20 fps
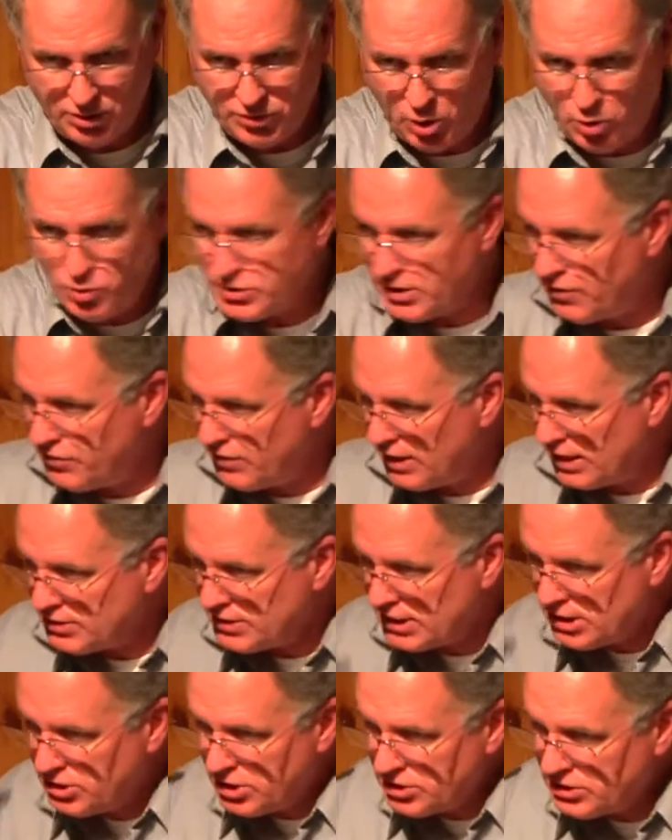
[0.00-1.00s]
Those are the
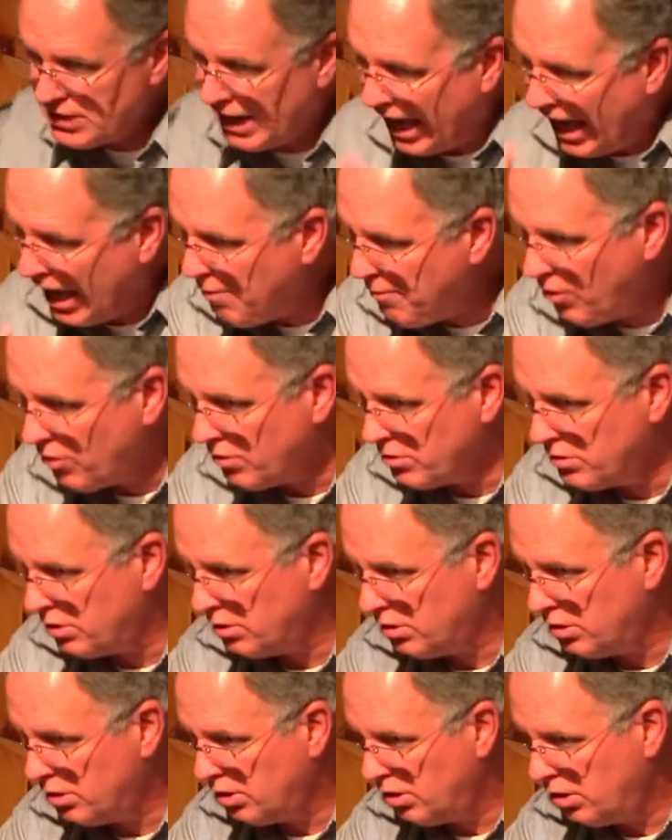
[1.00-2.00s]
things he just hammered.
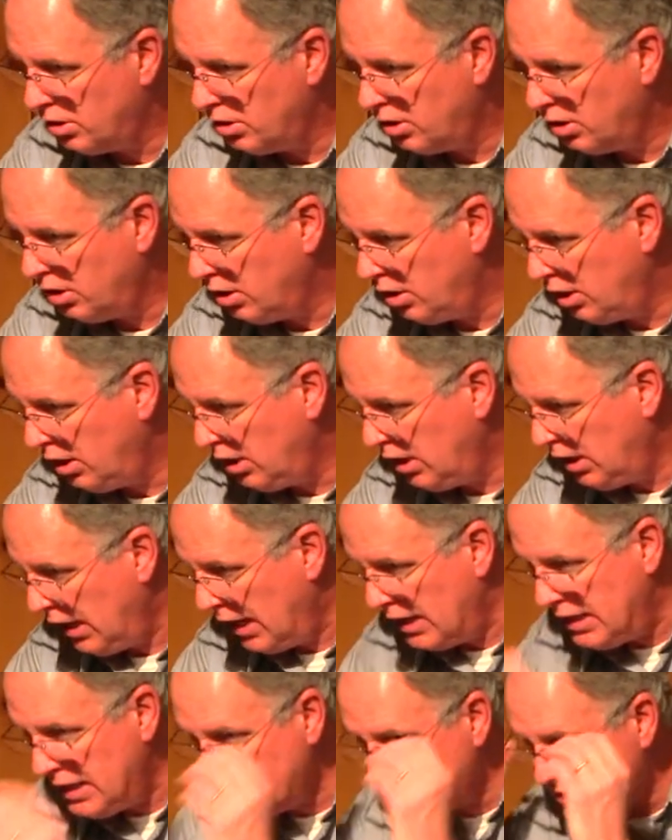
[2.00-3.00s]

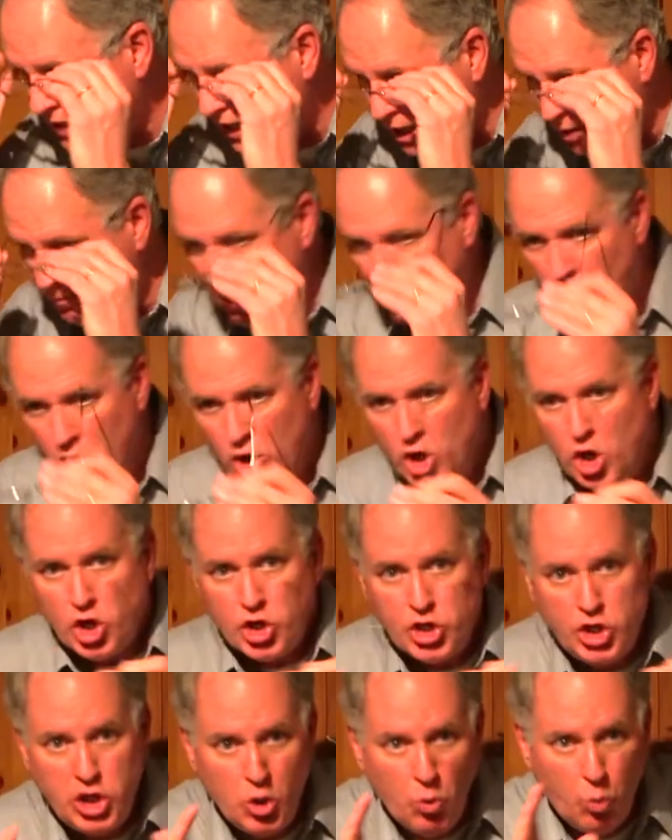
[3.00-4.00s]
And he's telling them now,
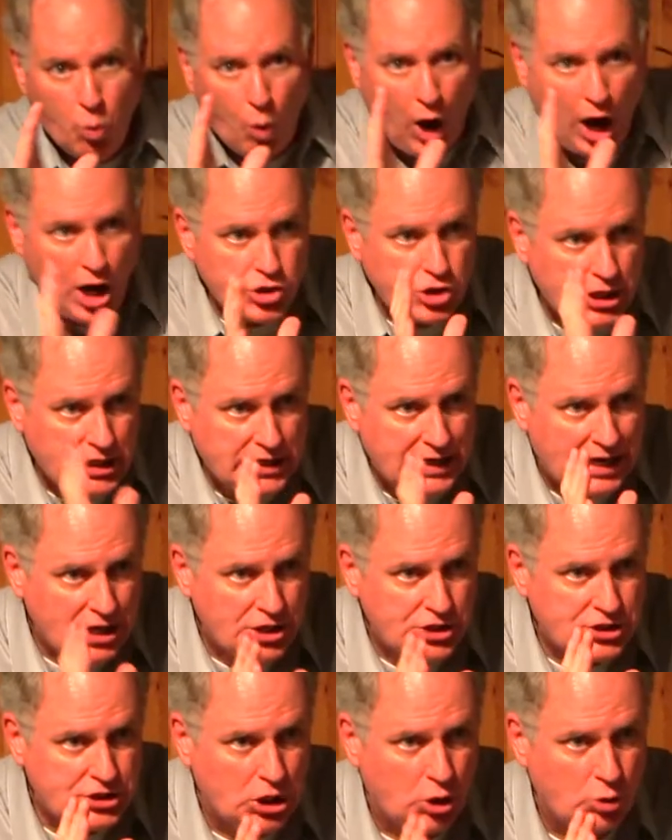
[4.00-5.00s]
you watch
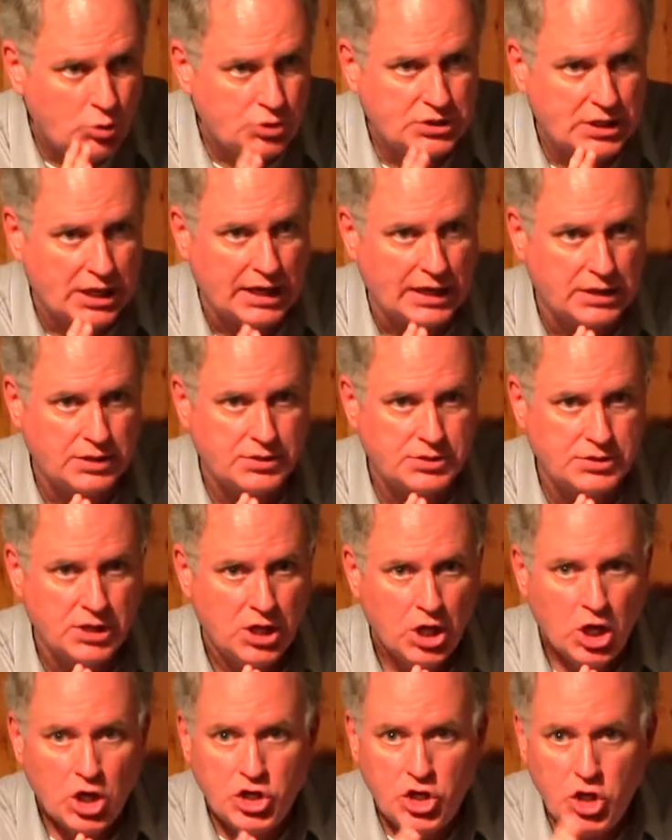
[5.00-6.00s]
against those things.
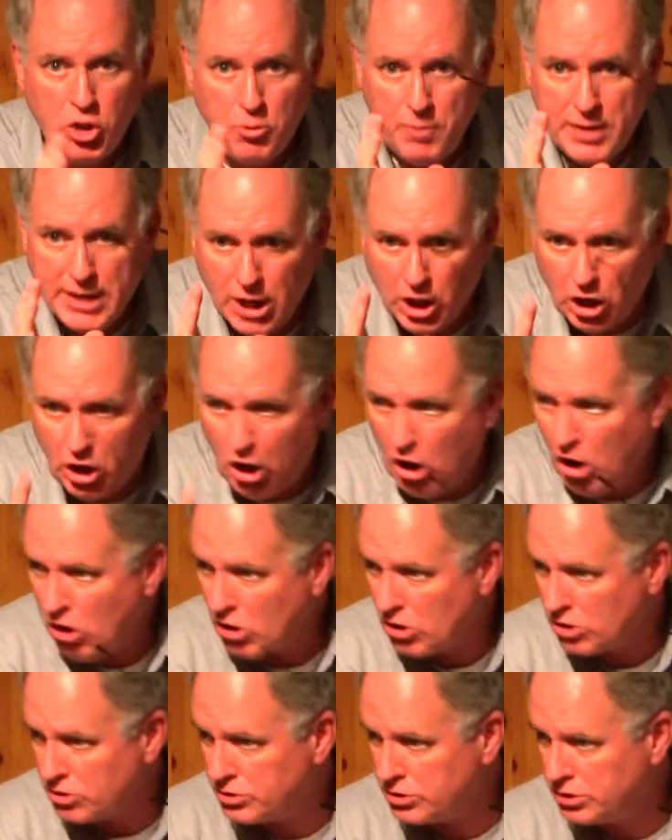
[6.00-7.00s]
You be
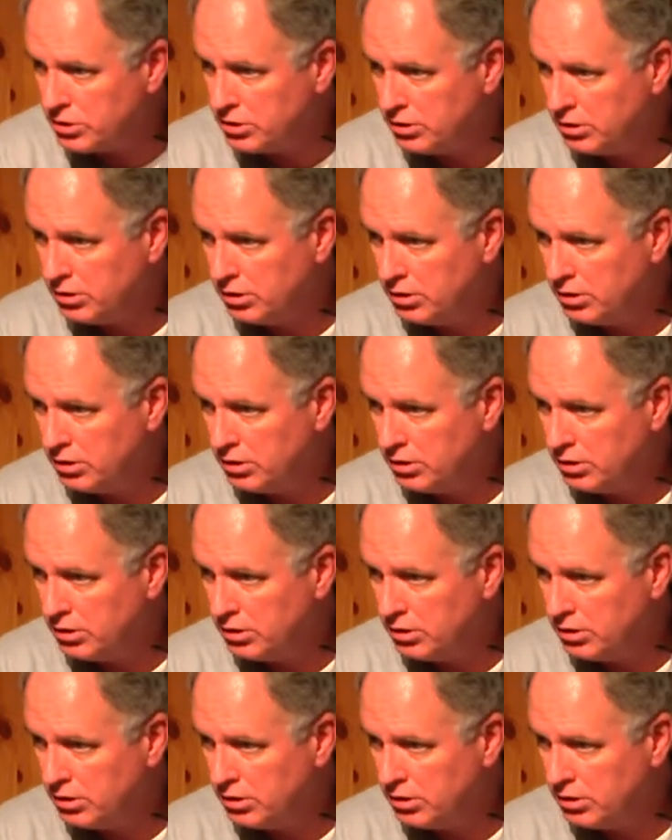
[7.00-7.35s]
alert.